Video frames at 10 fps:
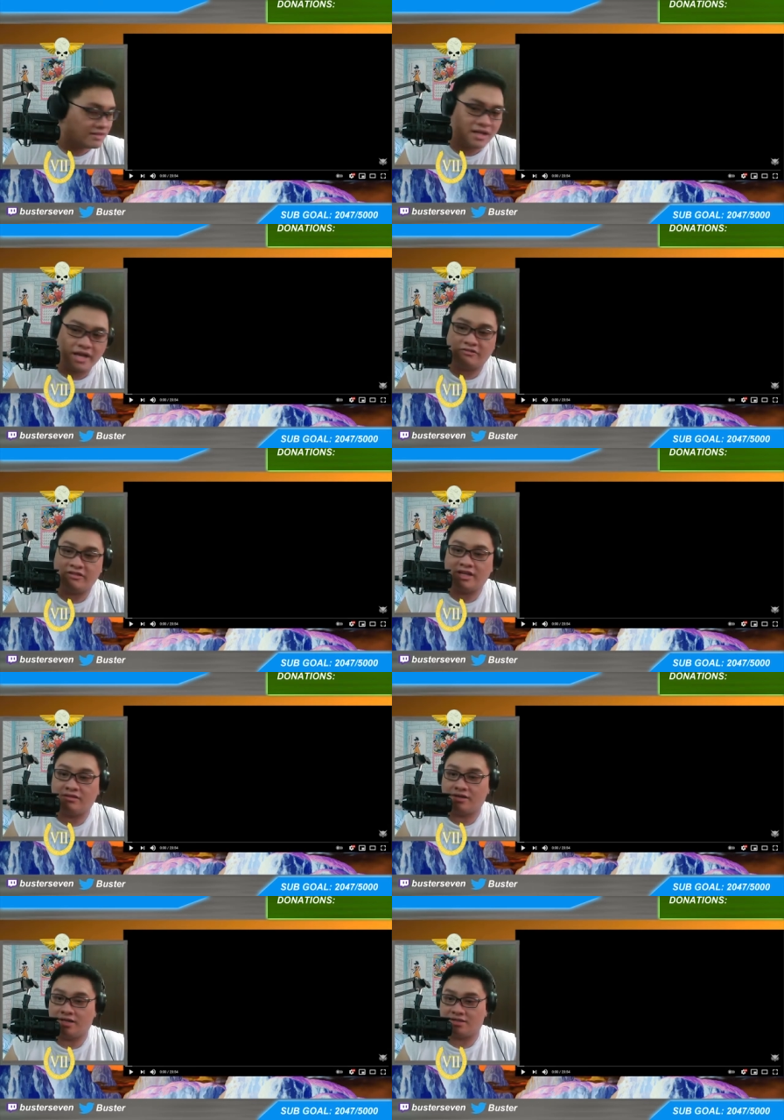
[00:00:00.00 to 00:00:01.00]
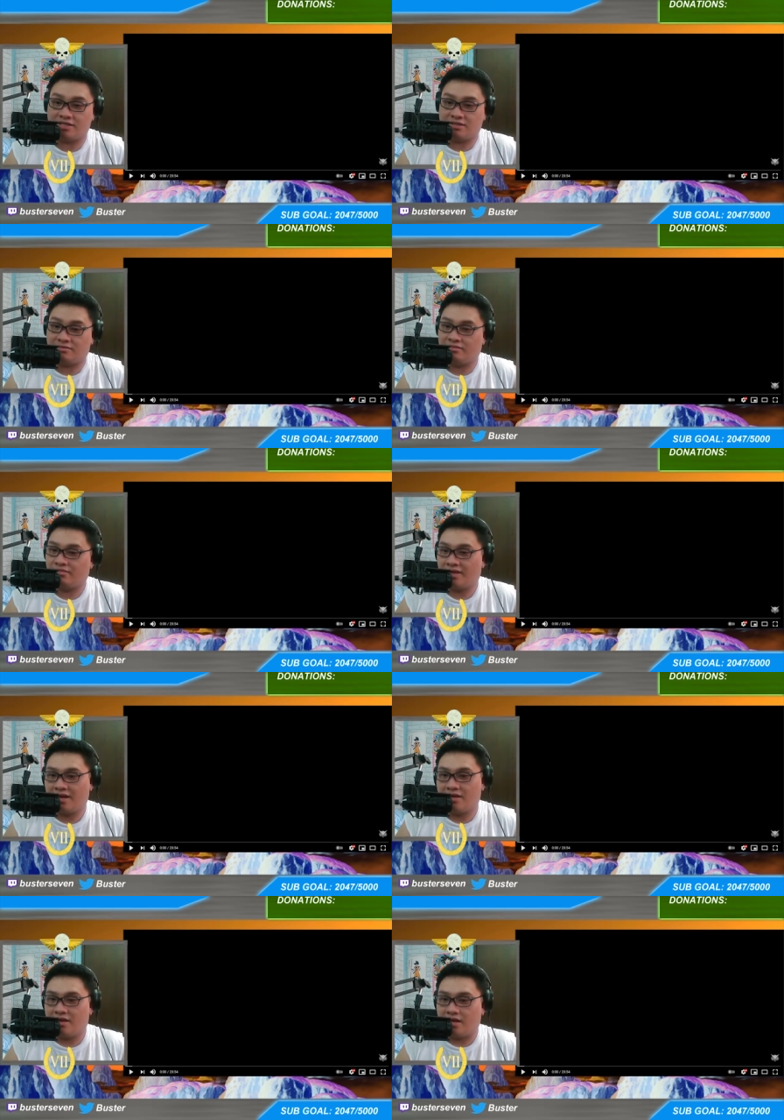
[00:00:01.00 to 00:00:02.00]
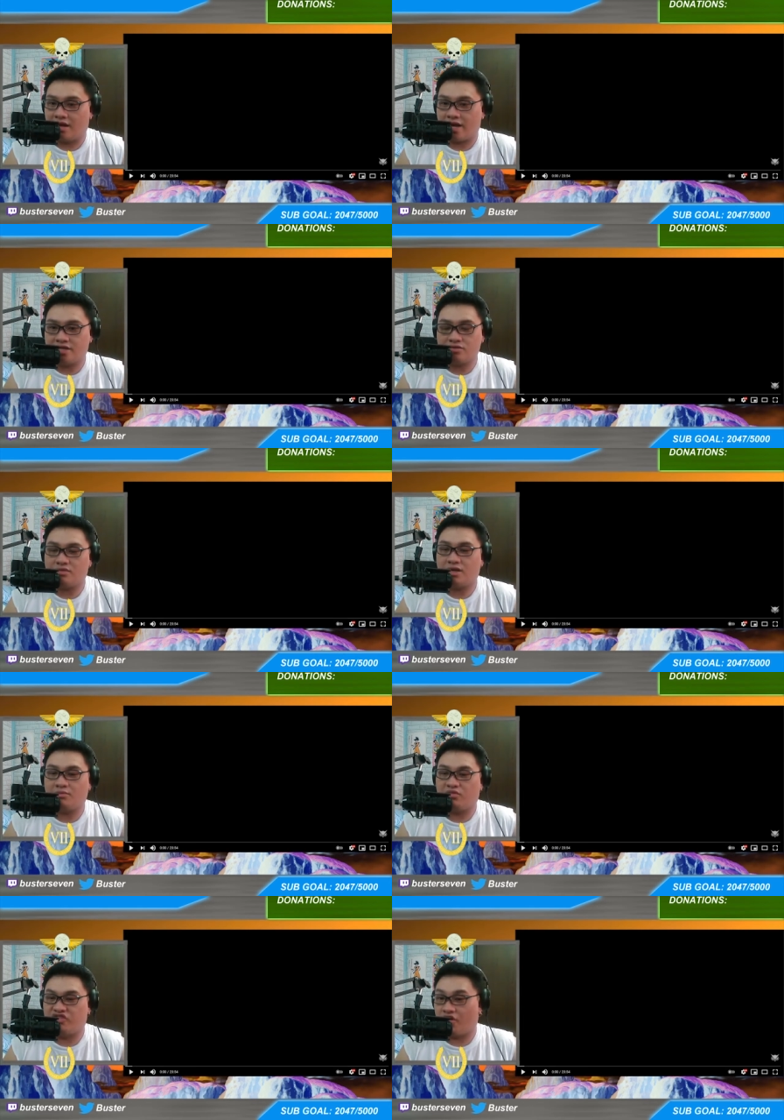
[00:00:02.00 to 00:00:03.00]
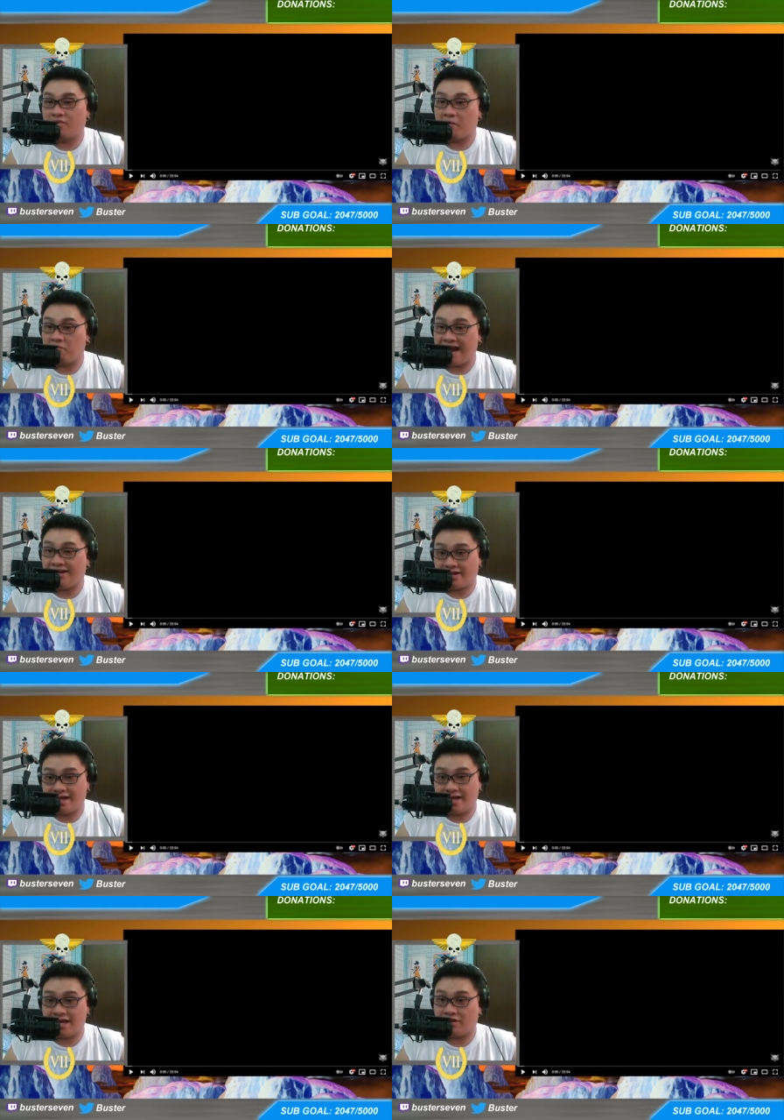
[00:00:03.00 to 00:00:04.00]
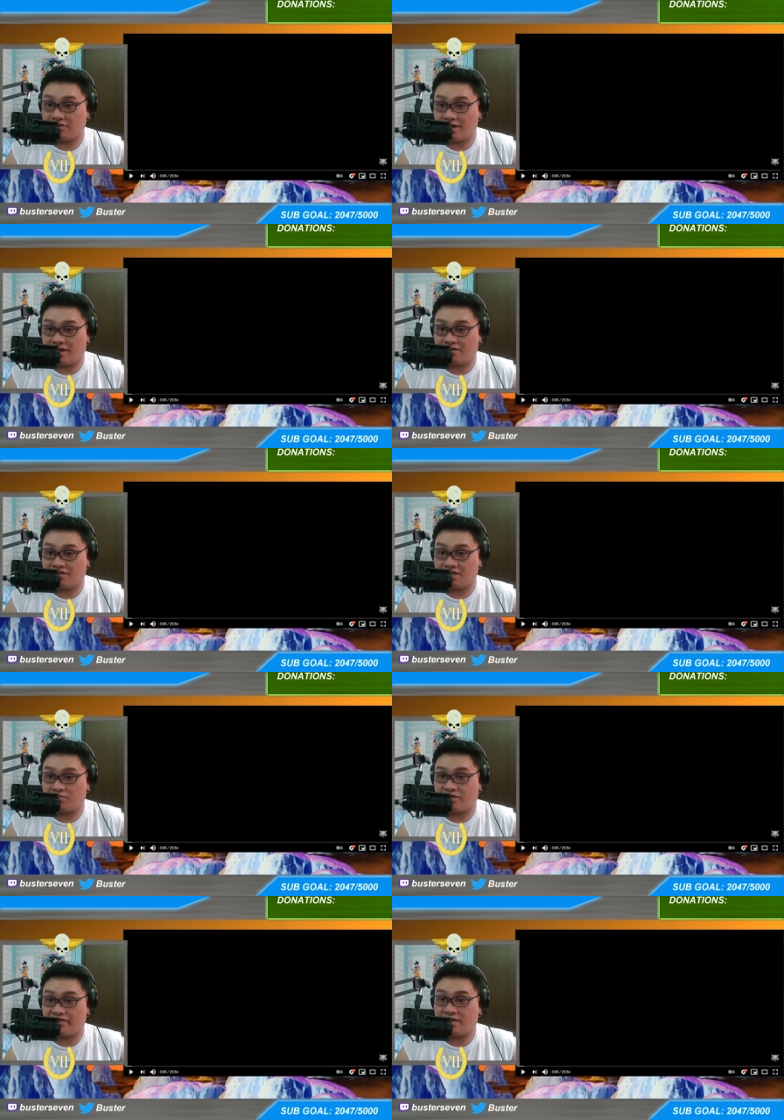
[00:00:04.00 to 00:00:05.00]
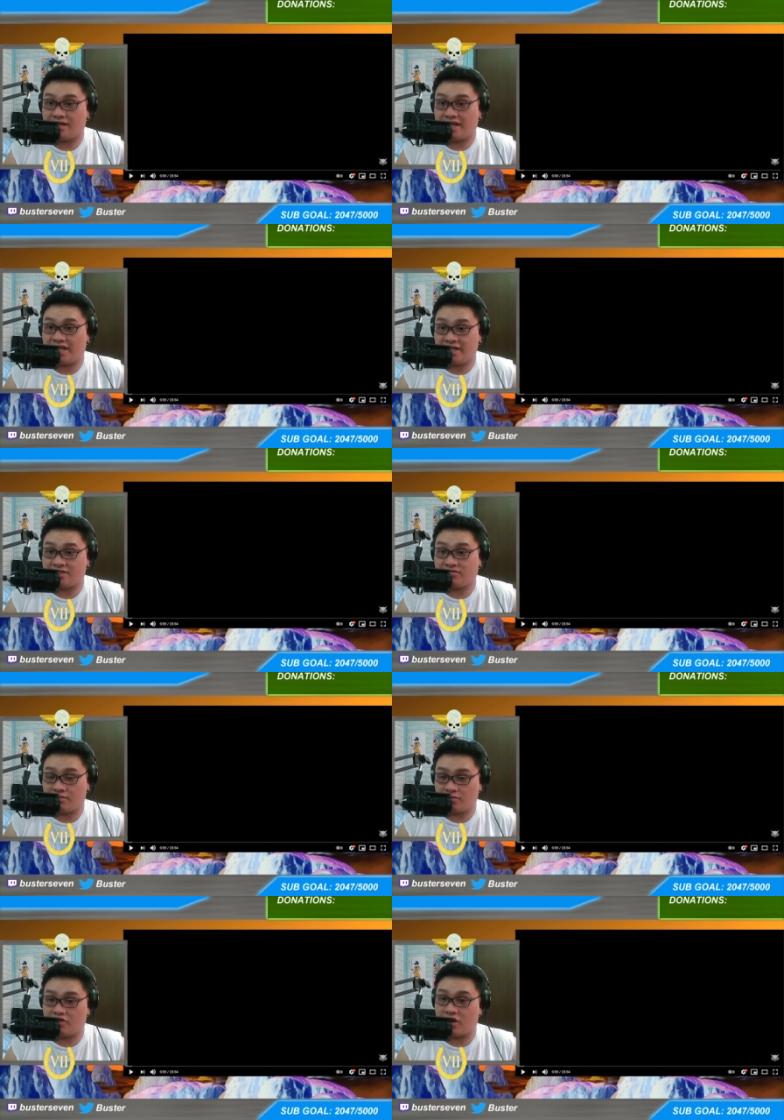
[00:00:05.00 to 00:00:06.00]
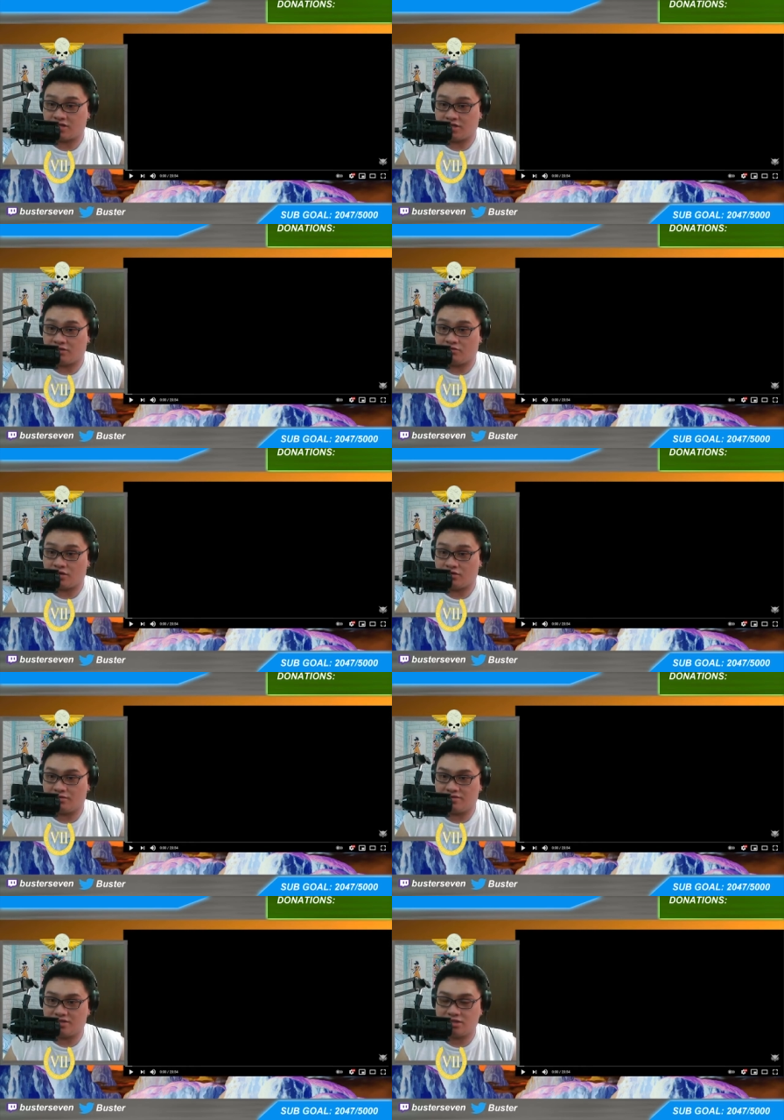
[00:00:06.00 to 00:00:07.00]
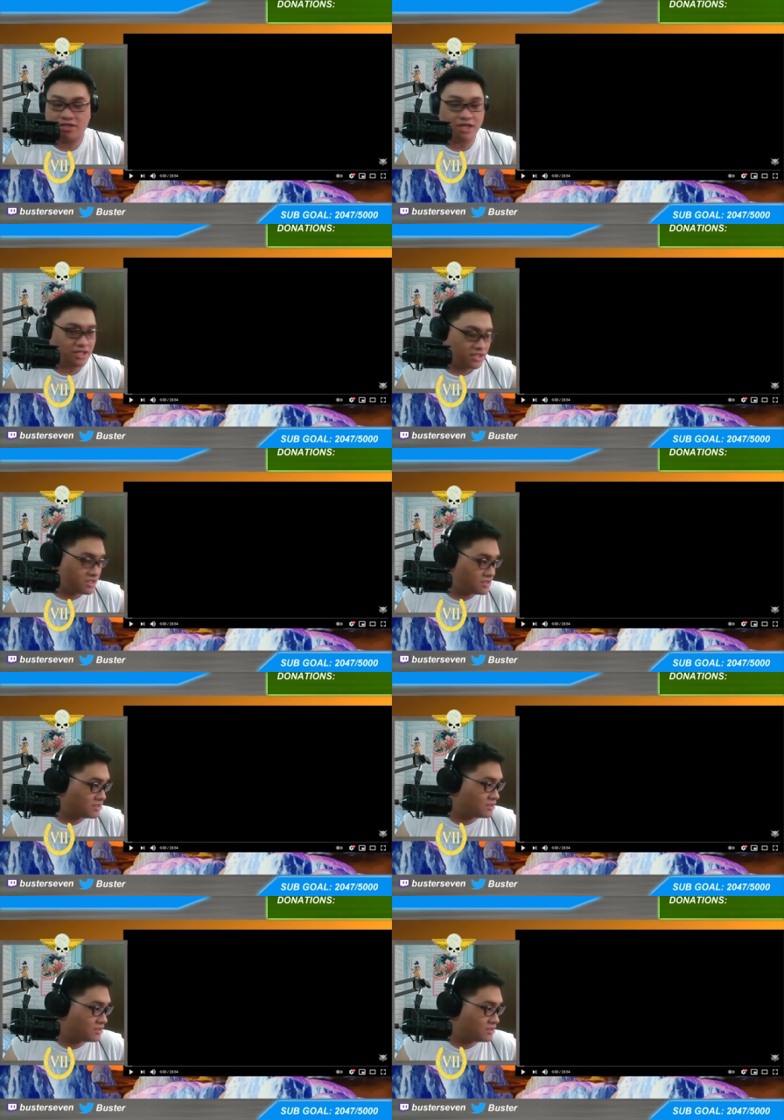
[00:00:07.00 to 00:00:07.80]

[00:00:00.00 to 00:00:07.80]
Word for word: i really wanted to i just want to form a barricade out there and just prevent idiots from crossing the road sheesh